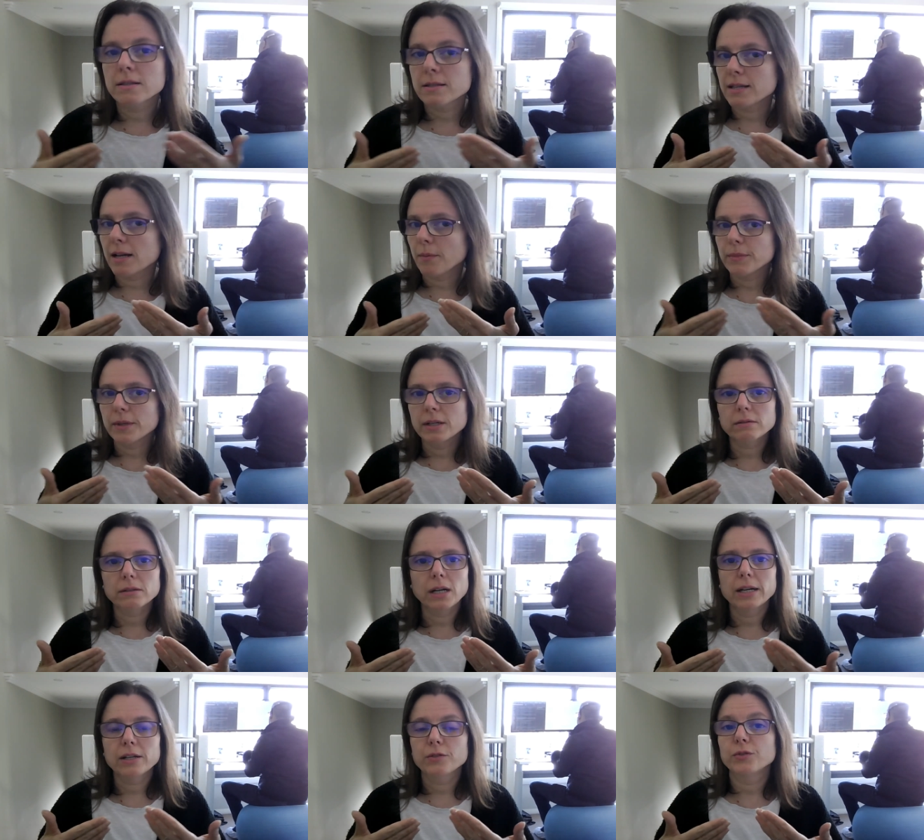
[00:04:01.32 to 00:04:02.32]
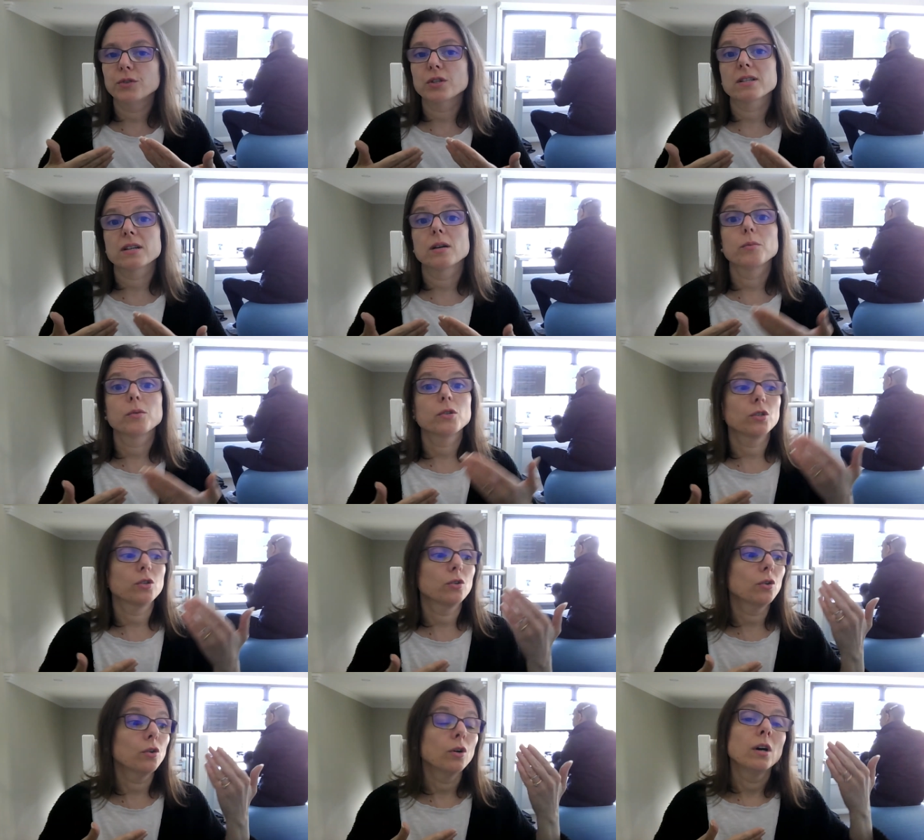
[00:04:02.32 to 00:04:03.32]
something like, for example,
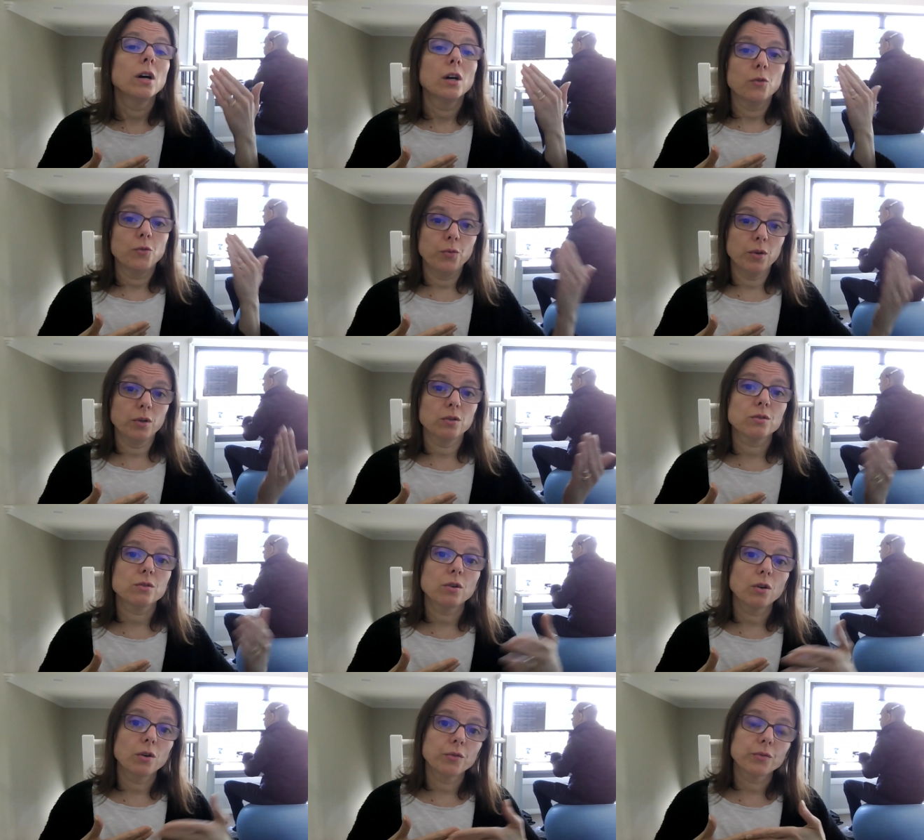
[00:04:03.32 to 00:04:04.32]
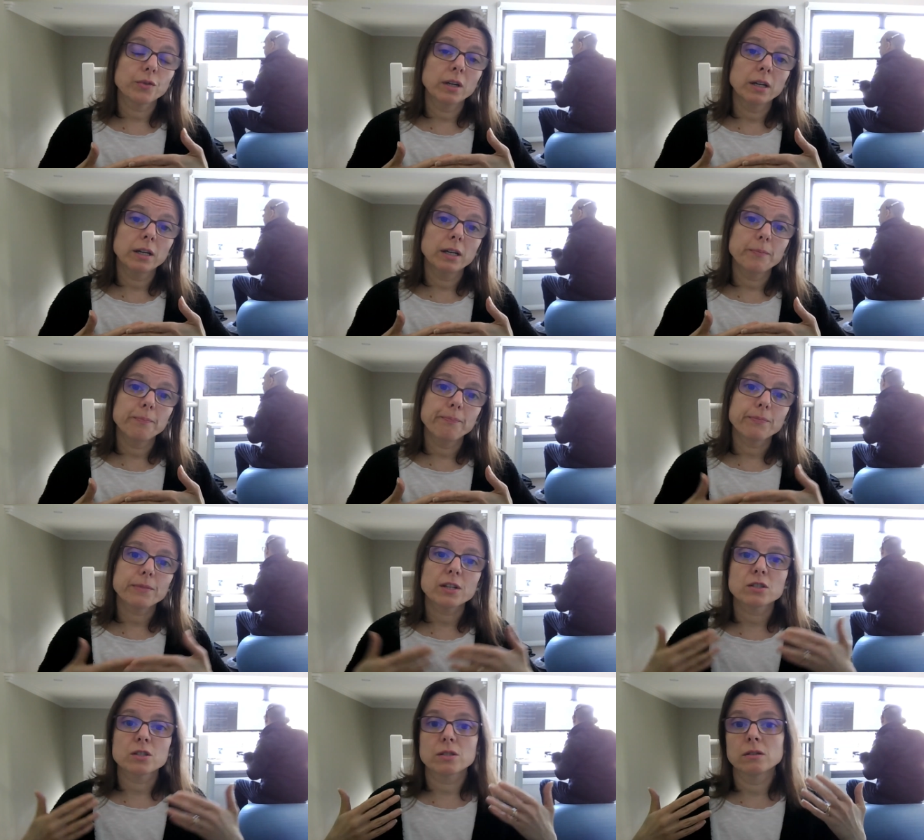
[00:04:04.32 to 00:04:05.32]
your fields of
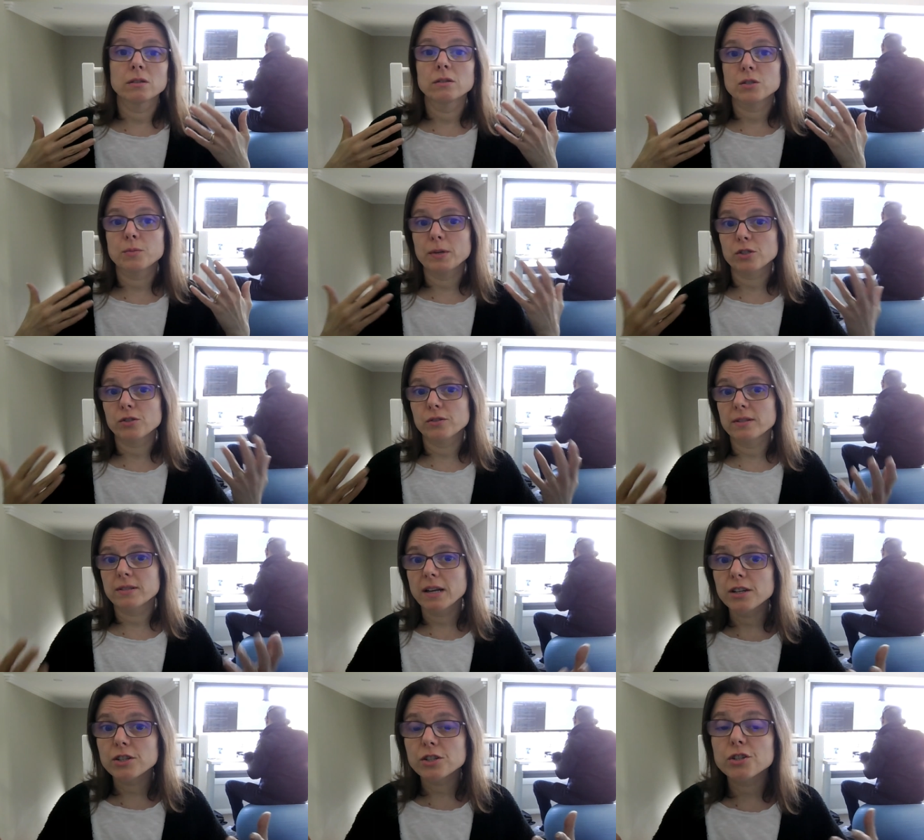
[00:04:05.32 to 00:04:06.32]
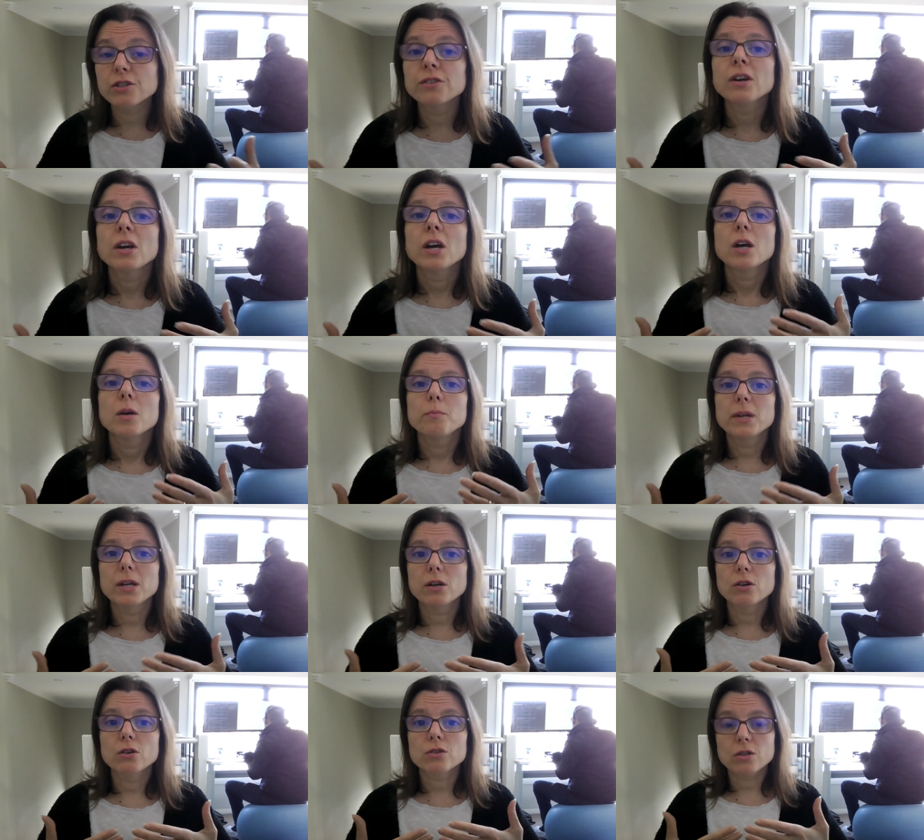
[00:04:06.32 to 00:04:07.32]
specialization,
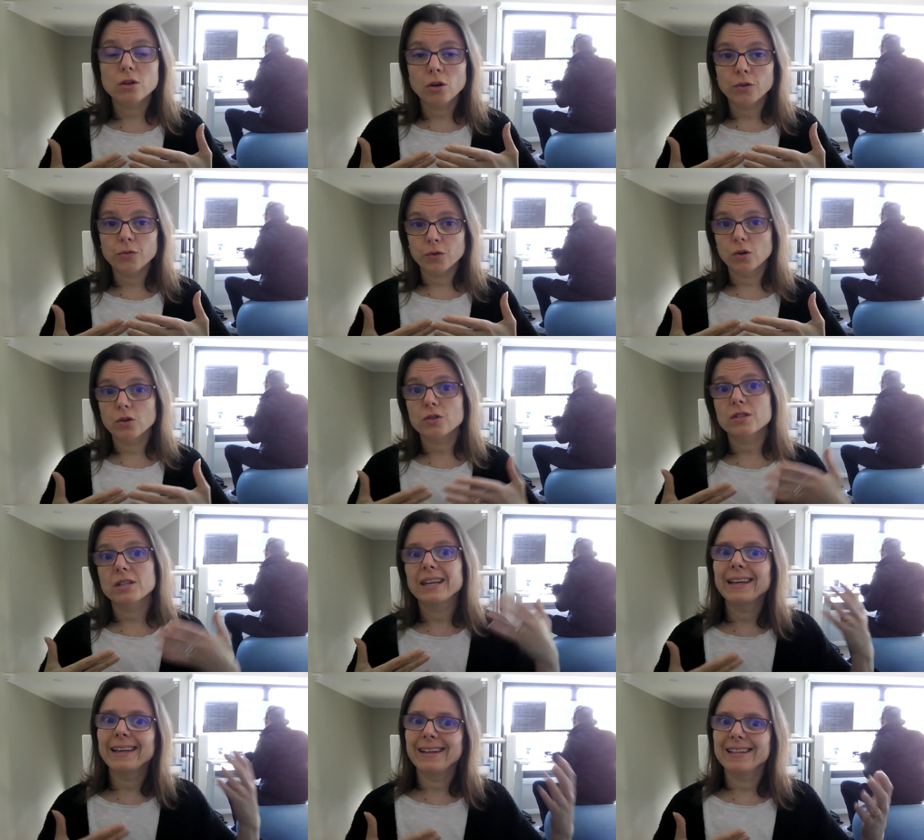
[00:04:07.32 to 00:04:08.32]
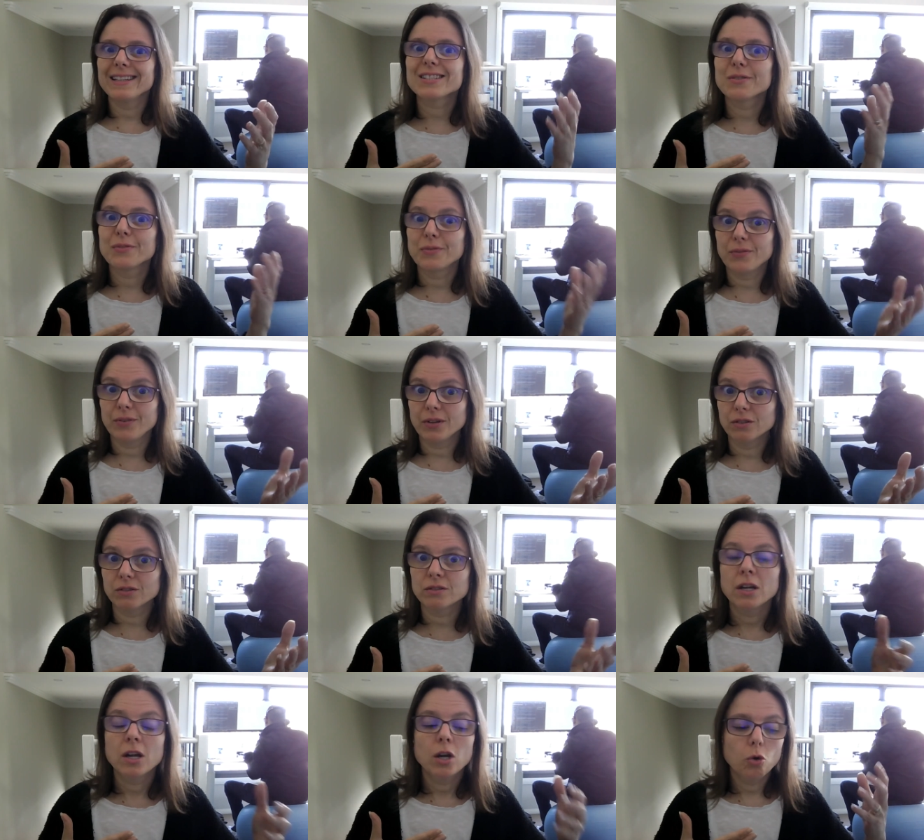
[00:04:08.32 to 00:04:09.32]
because of course it is the
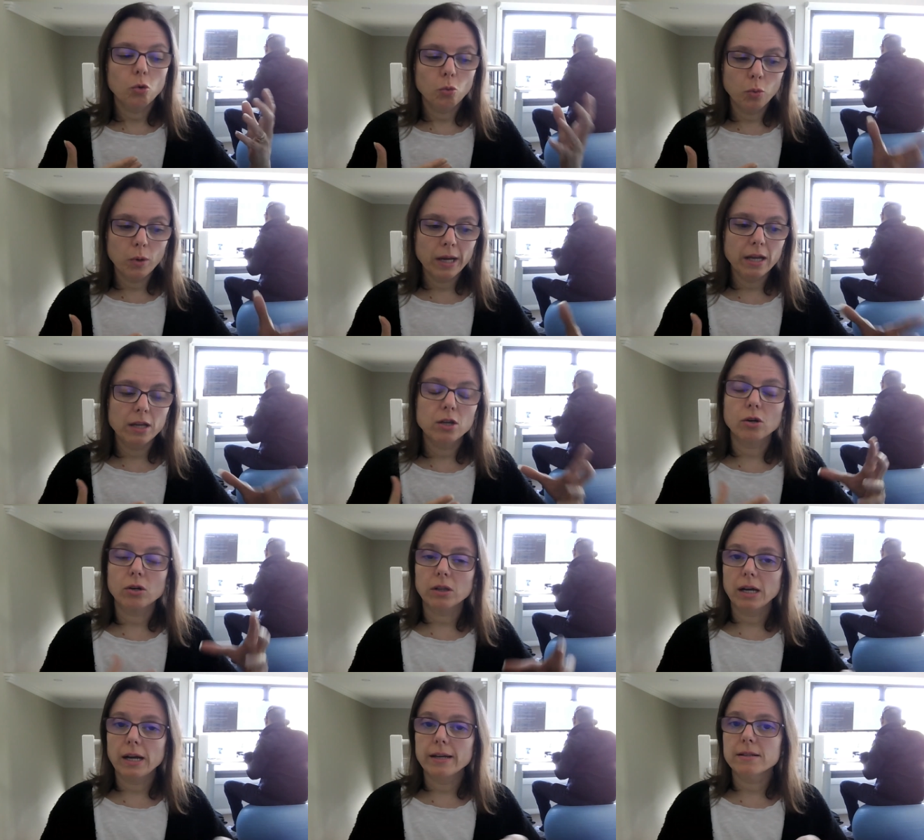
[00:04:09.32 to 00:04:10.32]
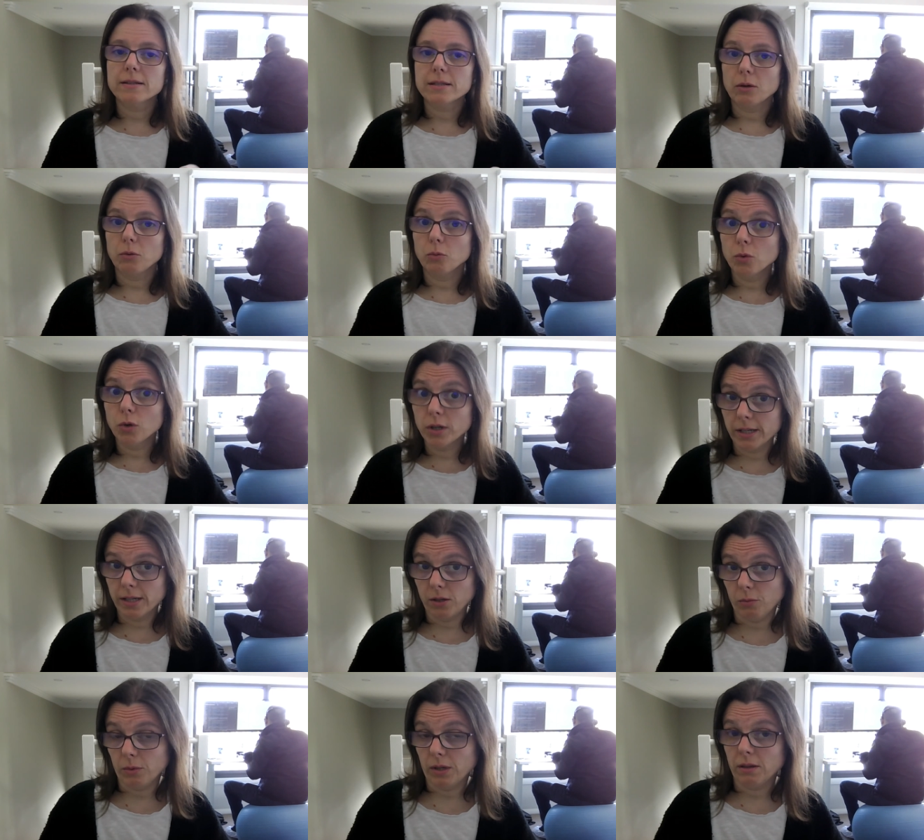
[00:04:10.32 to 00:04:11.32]
field where your clients are
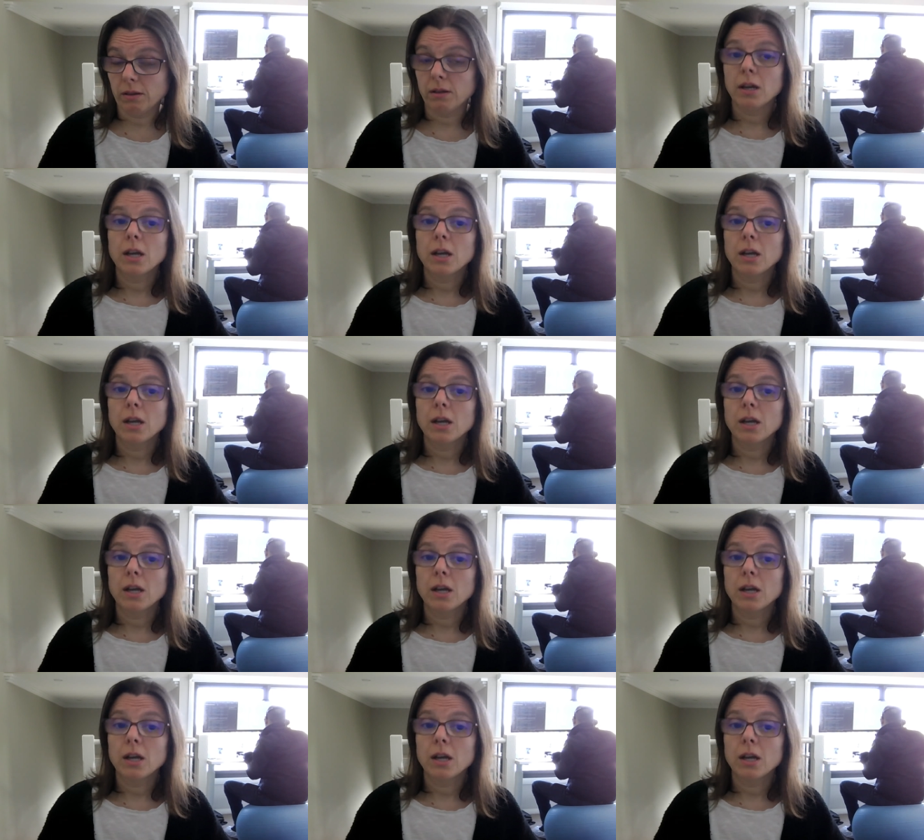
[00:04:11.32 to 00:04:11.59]
working with.